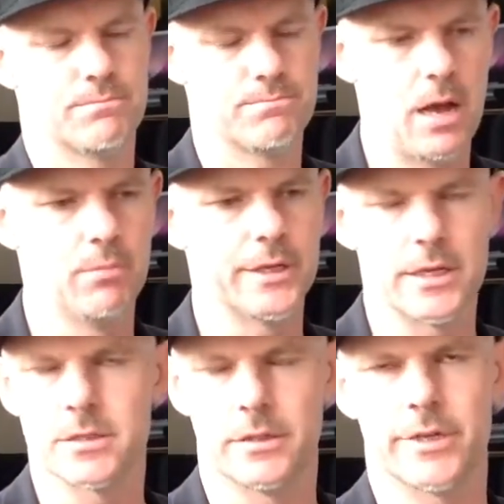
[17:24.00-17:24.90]
public
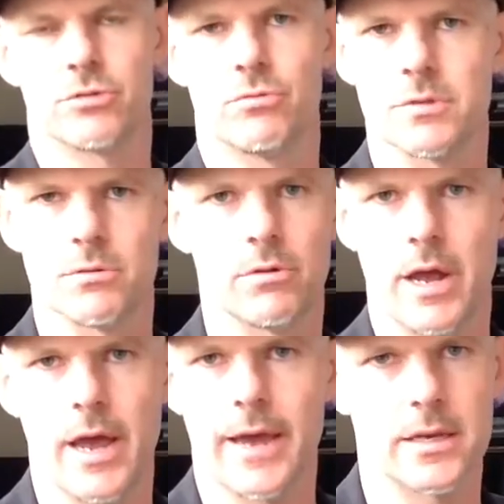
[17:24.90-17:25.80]
intellectuals or
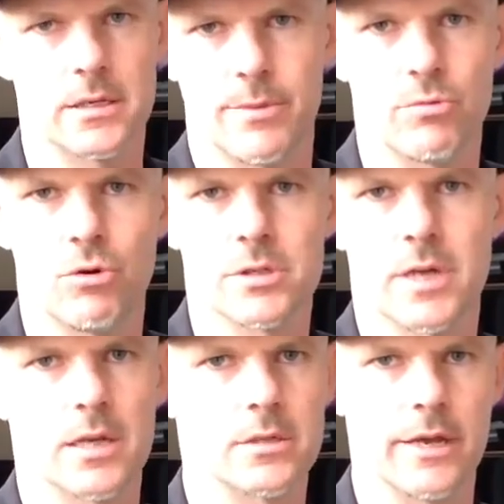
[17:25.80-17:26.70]
academic rock
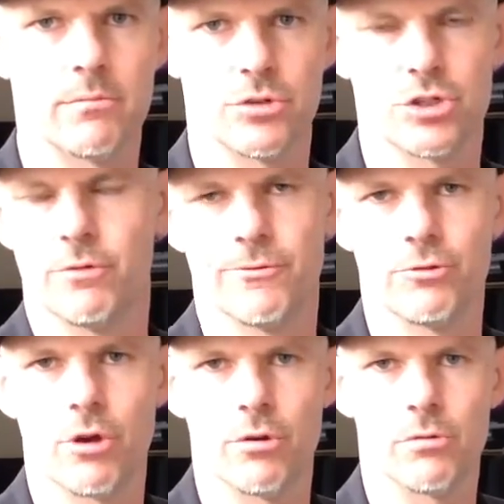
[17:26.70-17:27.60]
stars like Michel
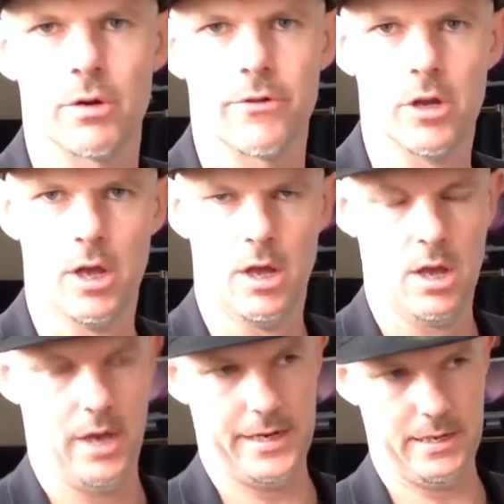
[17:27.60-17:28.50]
Foucault or whatever.
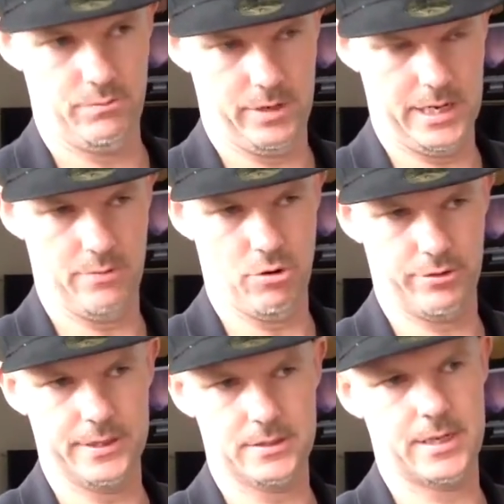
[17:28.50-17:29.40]
And when he
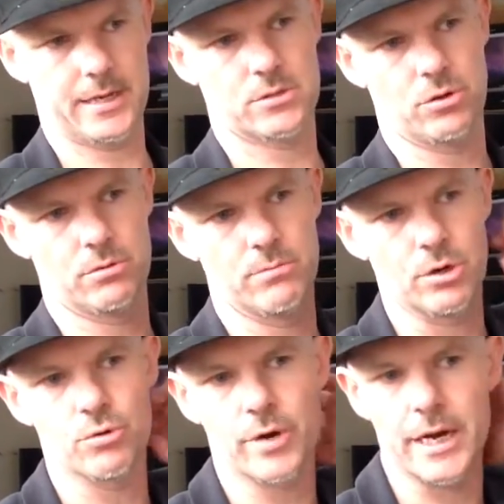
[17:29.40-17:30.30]
wrote this text on
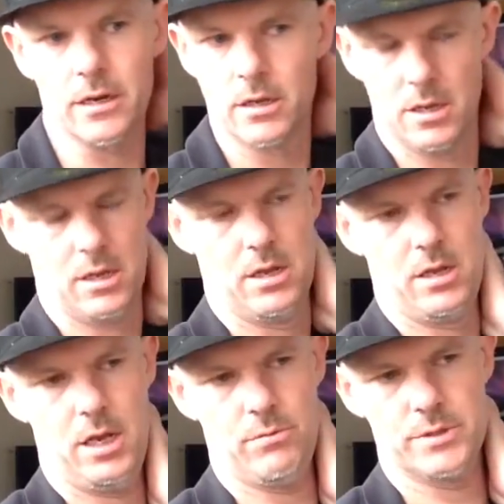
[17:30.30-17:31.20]
Magritte,
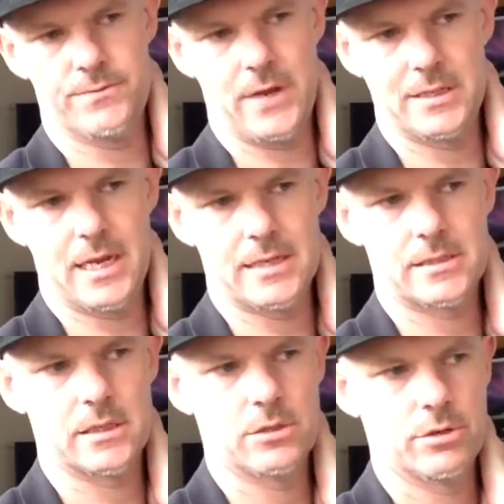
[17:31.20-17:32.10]
it was
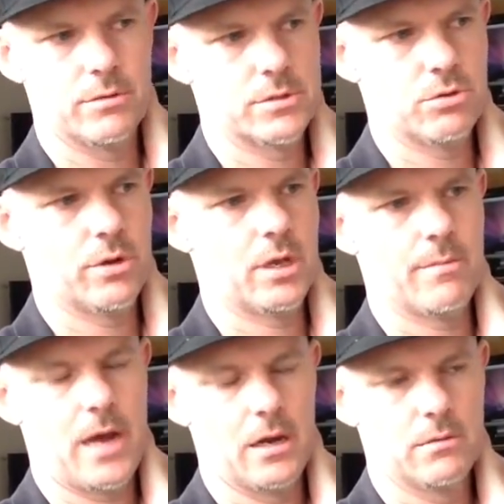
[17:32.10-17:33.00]
fantastic. He was talking
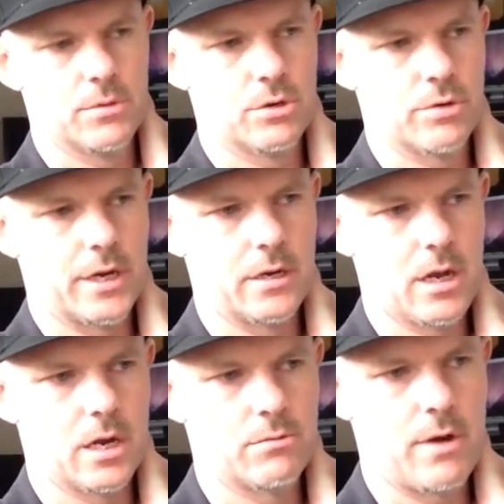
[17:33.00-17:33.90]
about
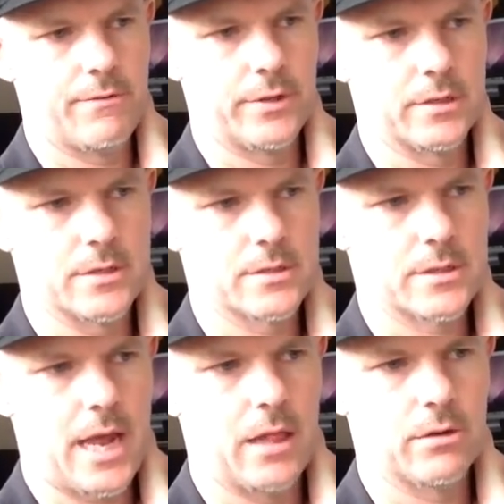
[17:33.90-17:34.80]
Magritte unravelling
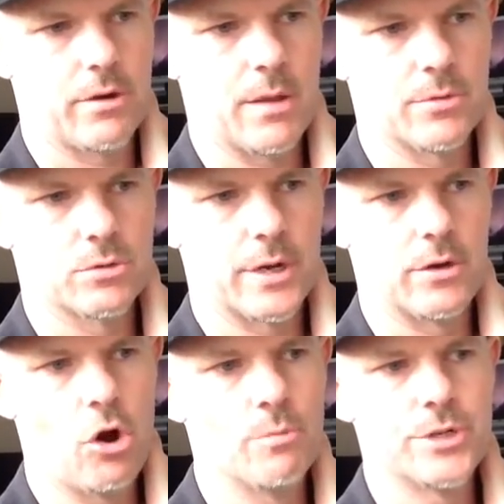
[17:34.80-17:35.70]
this calligram
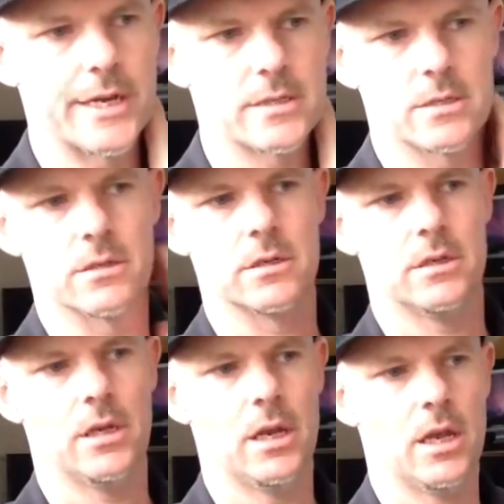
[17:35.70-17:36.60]
between objects
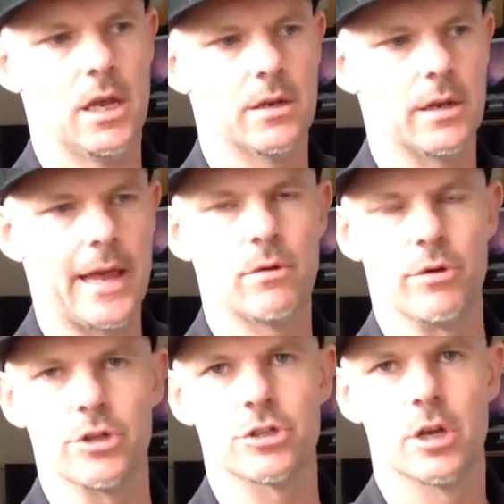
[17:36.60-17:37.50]
and
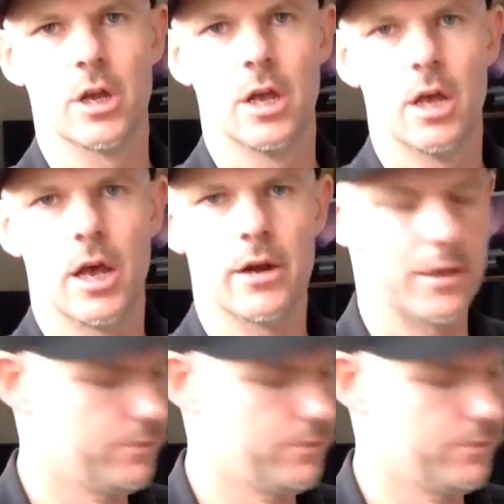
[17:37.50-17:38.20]
language. And I